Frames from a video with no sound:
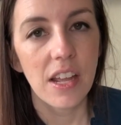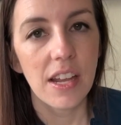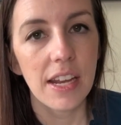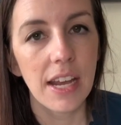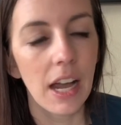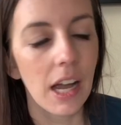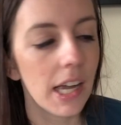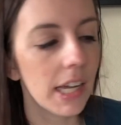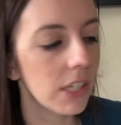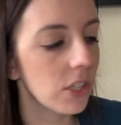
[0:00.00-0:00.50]

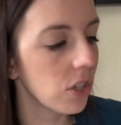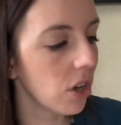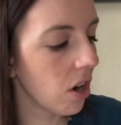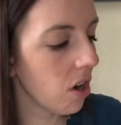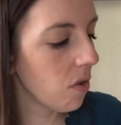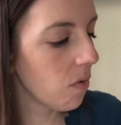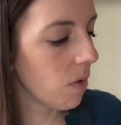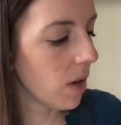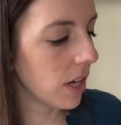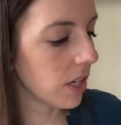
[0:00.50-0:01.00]
Now, I
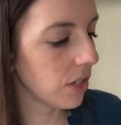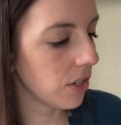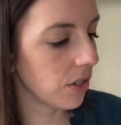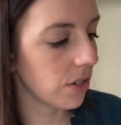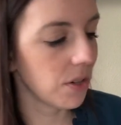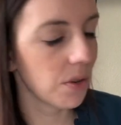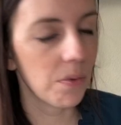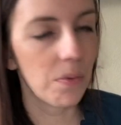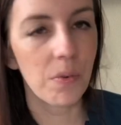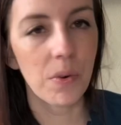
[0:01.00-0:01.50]
don't want you
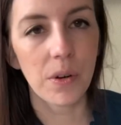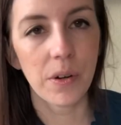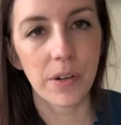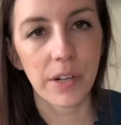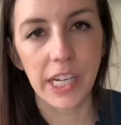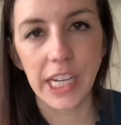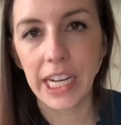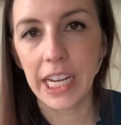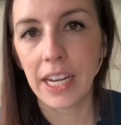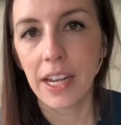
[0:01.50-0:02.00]
to
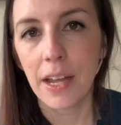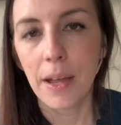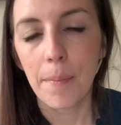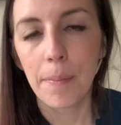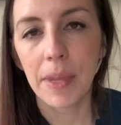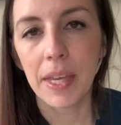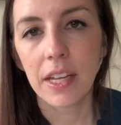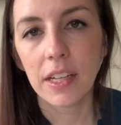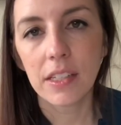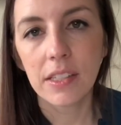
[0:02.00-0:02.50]
worry
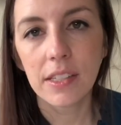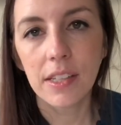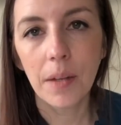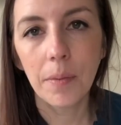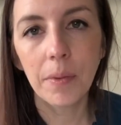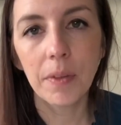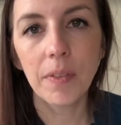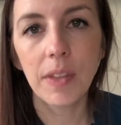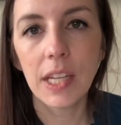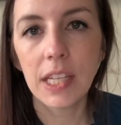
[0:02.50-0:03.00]
because some
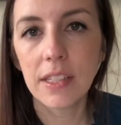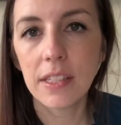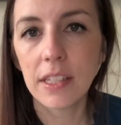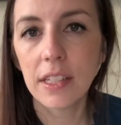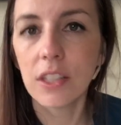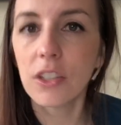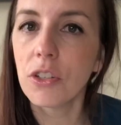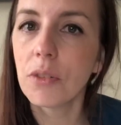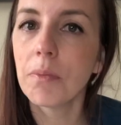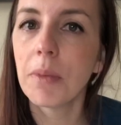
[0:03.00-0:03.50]
of these
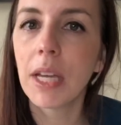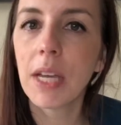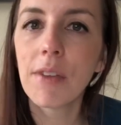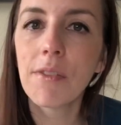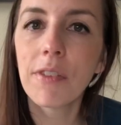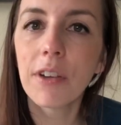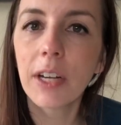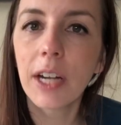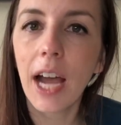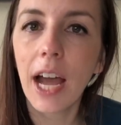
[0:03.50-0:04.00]
things you may have
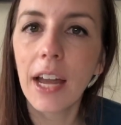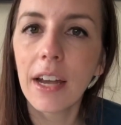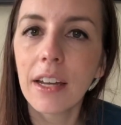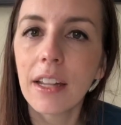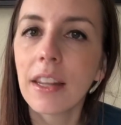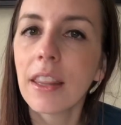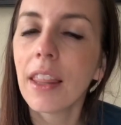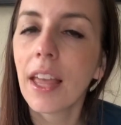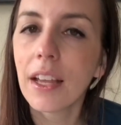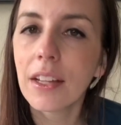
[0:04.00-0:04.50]
forgotten,
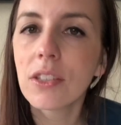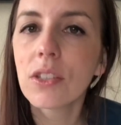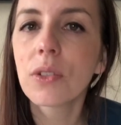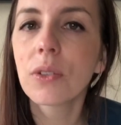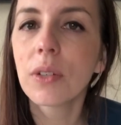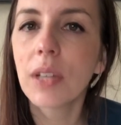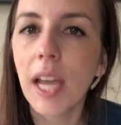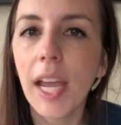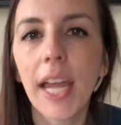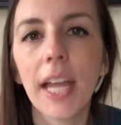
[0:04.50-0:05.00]
and that's
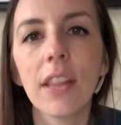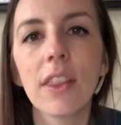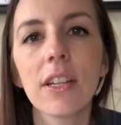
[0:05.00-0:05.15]
okay.